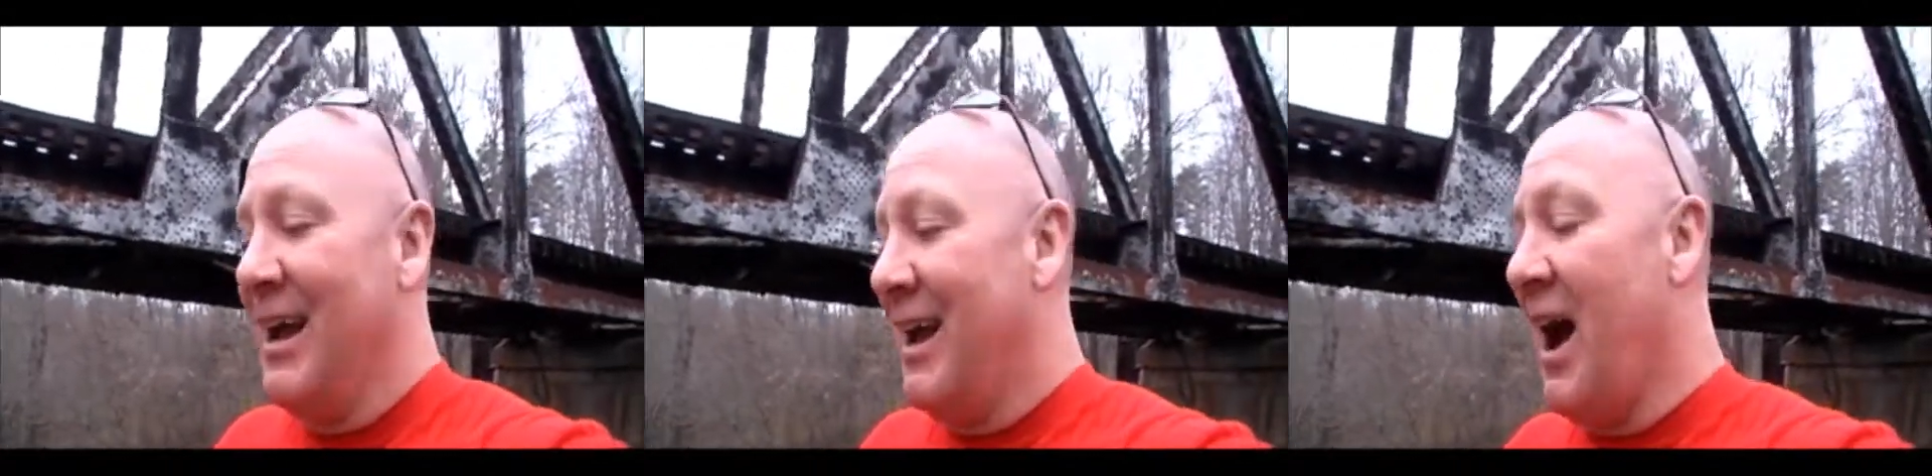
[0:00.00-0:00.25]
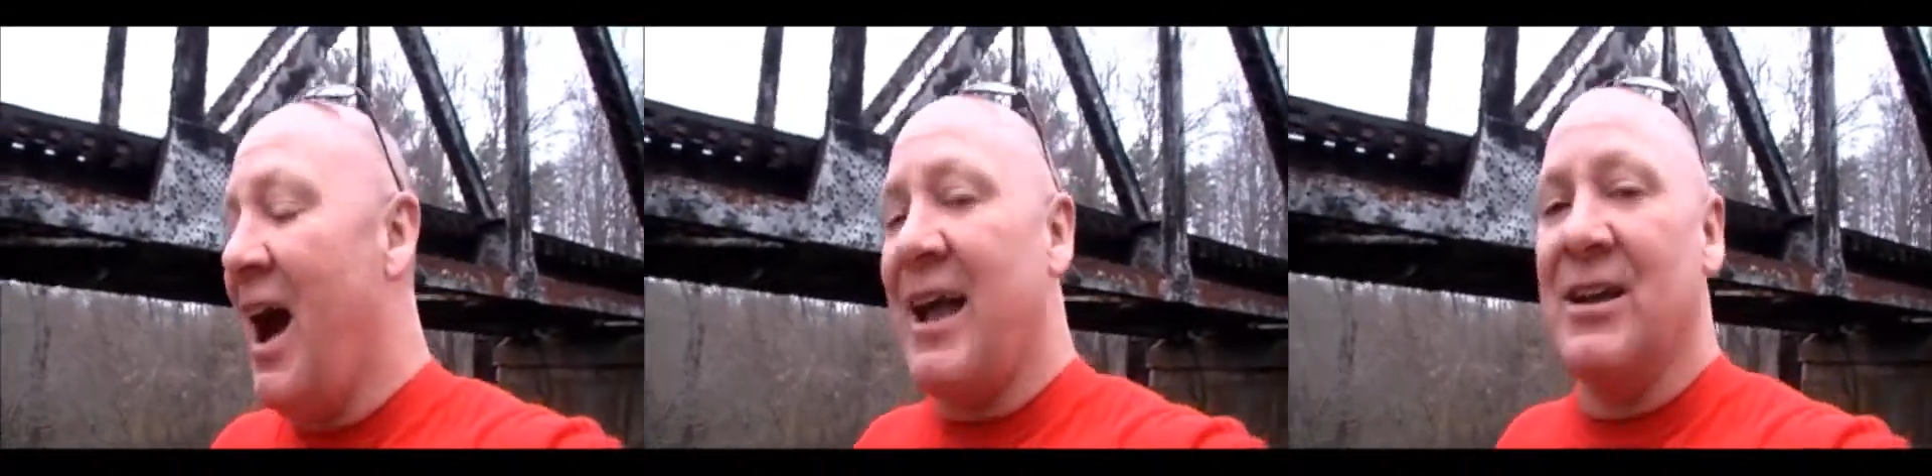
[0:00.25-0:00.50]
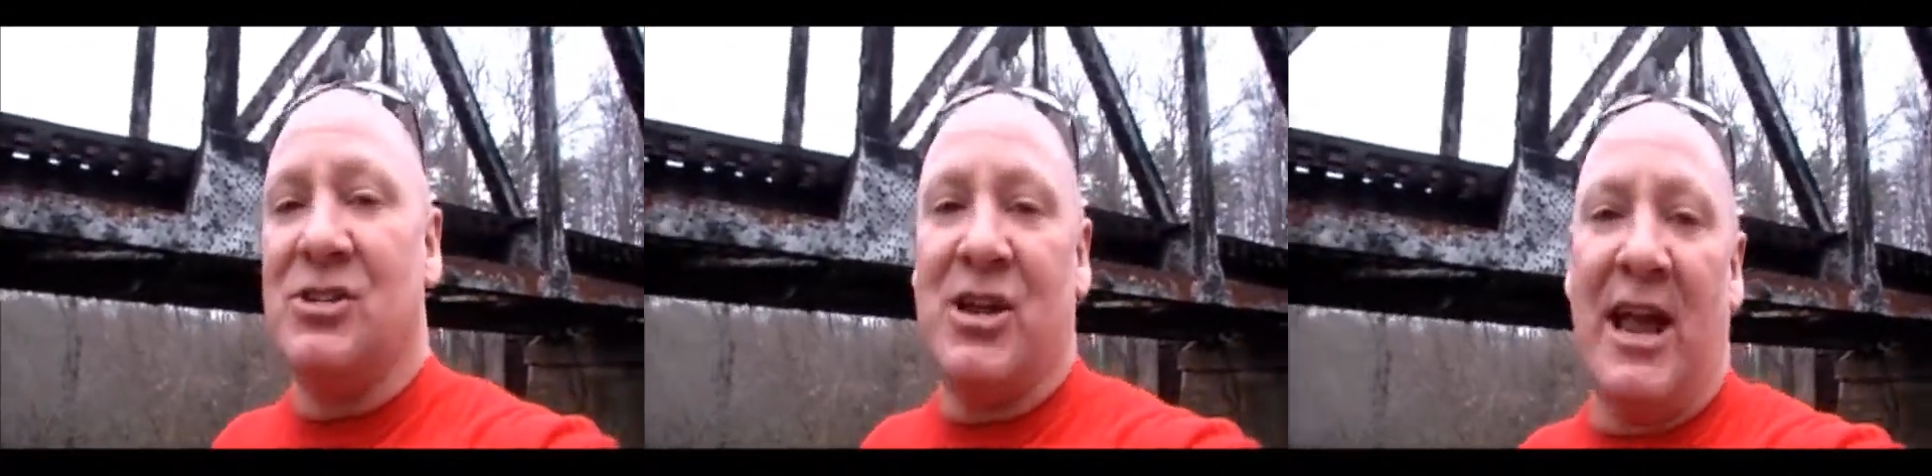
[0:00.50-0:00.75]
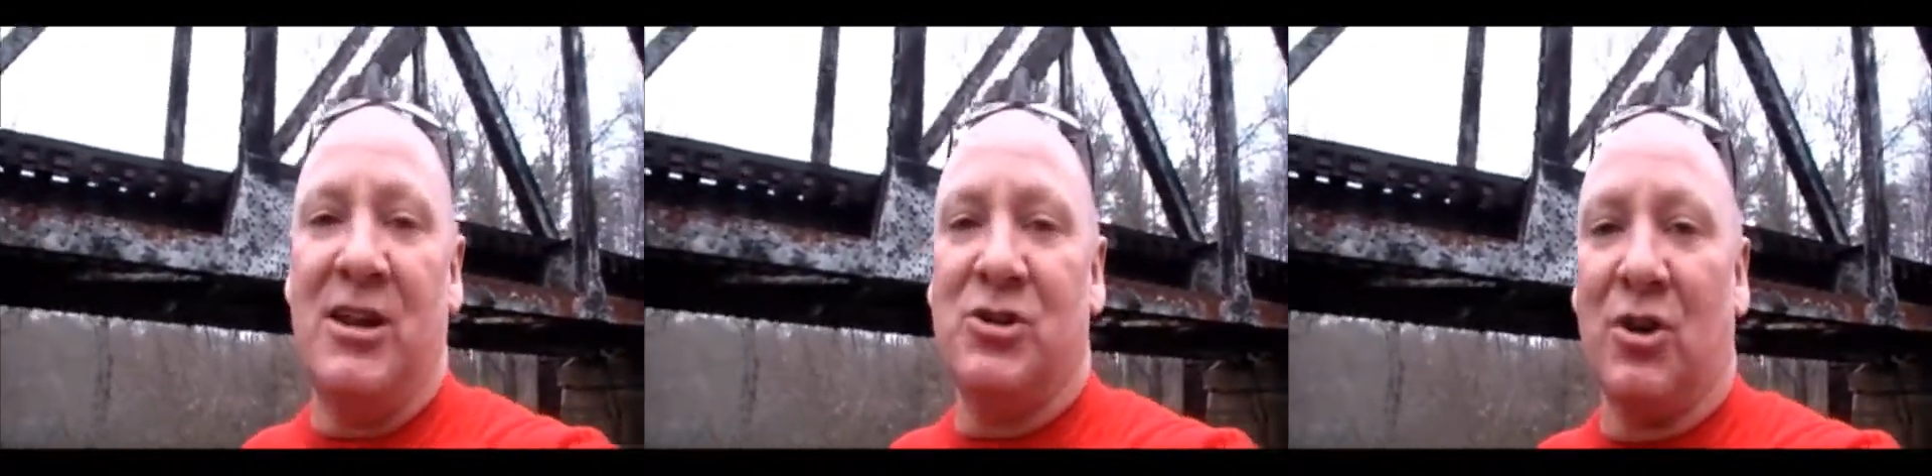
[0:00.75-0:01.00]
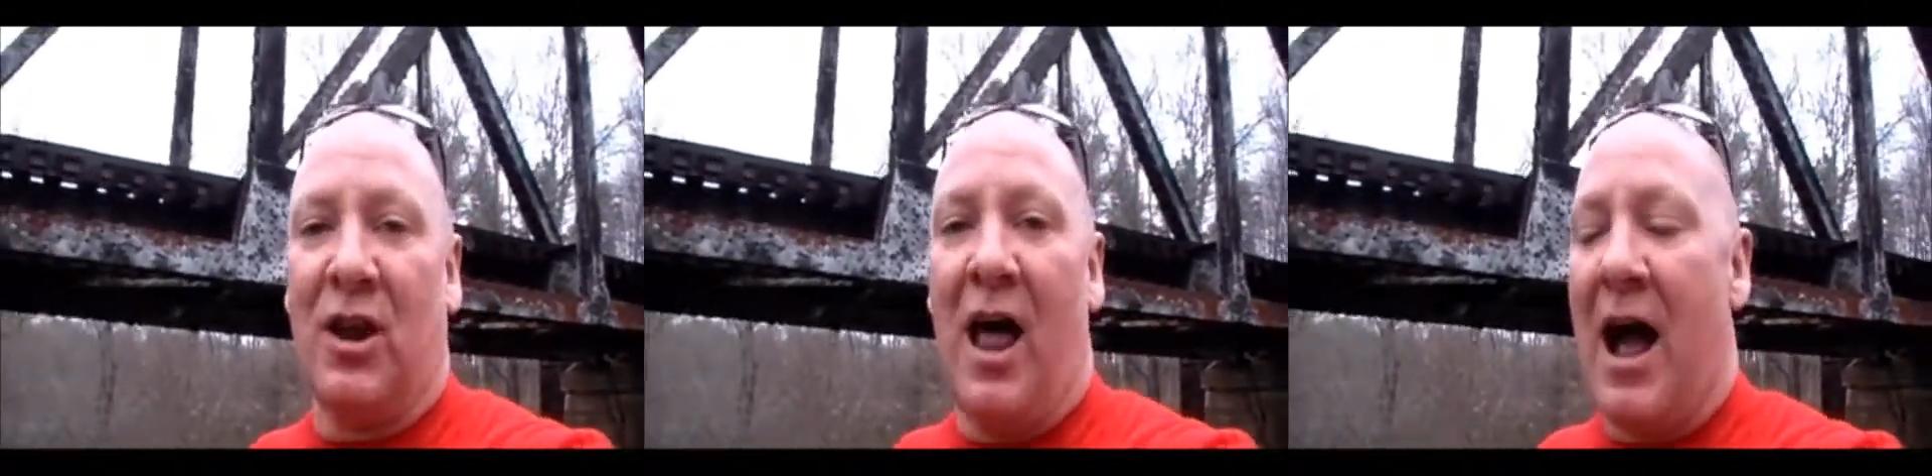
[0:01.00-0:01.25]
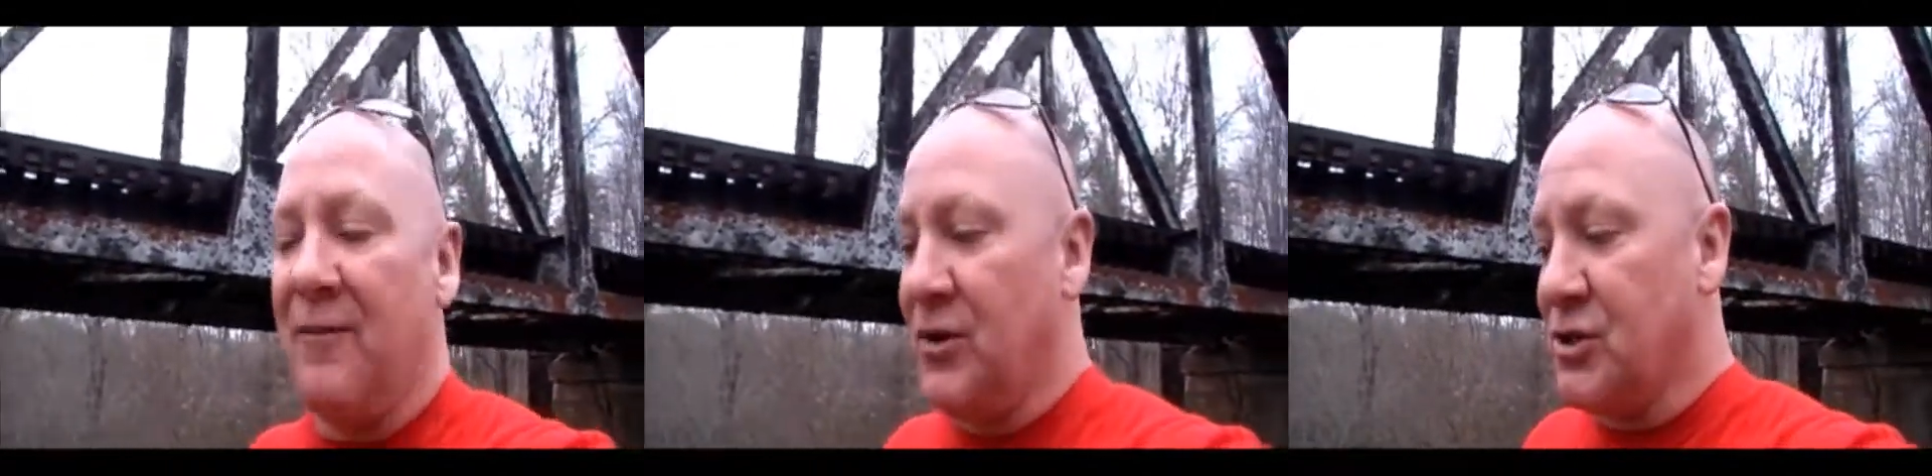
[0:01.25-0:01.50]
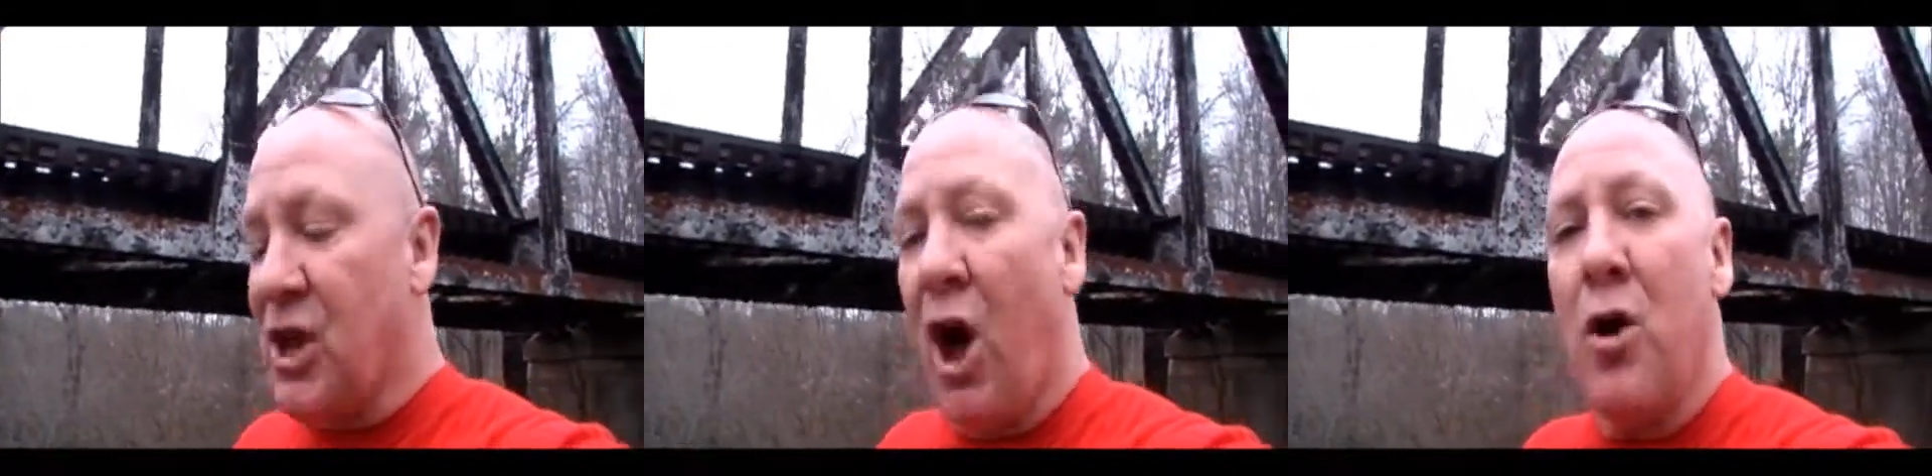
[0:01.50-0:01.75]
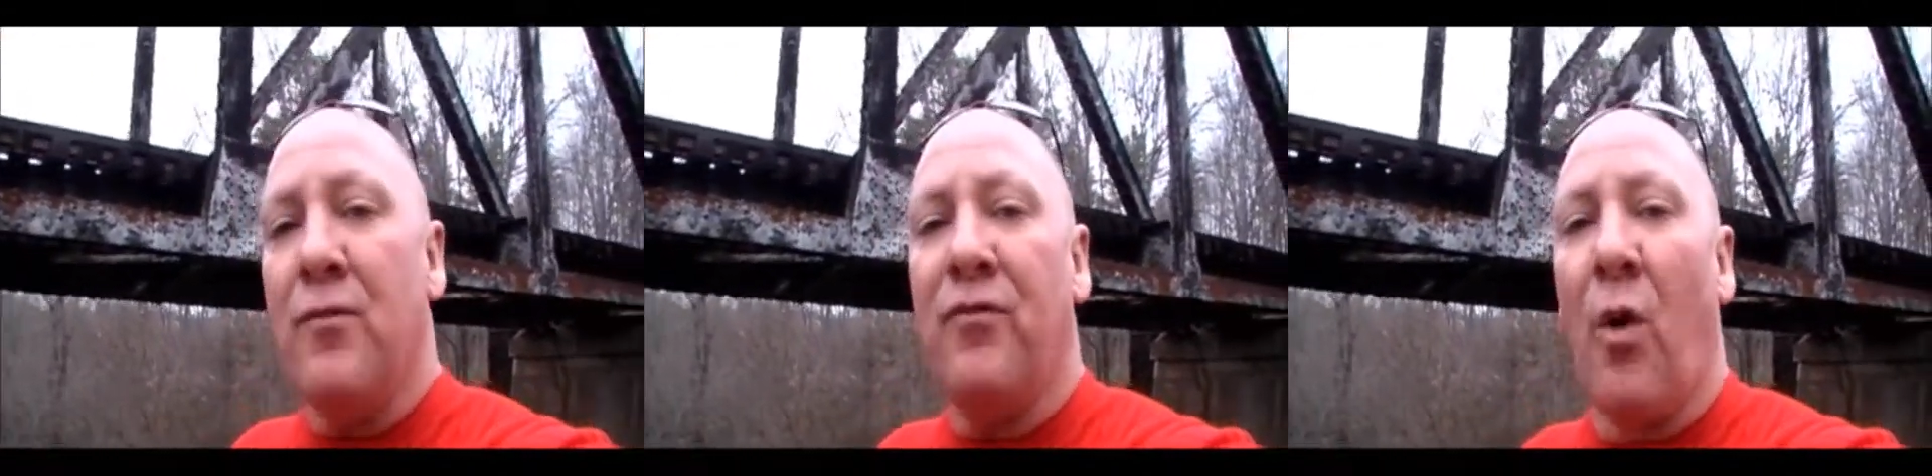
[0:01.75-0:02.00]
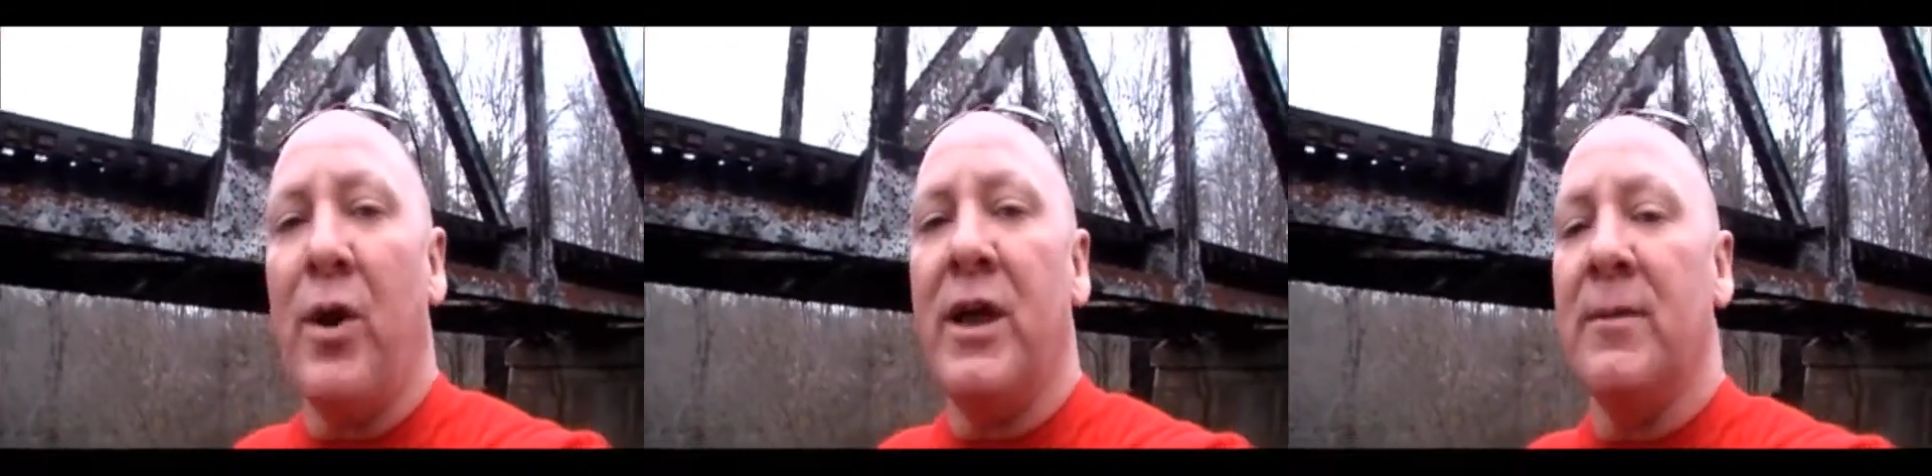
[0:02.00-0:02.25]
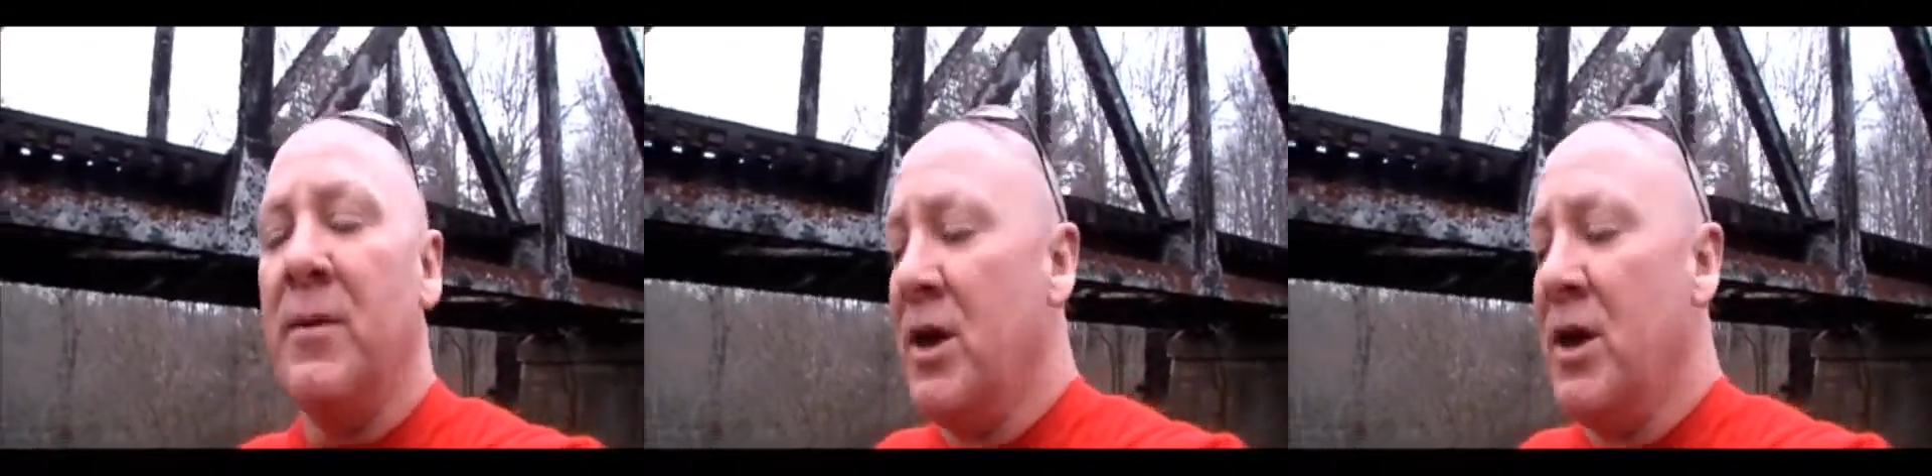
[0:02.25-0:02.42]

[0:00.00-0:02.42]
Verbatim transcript: God can change your life. There's hope for you.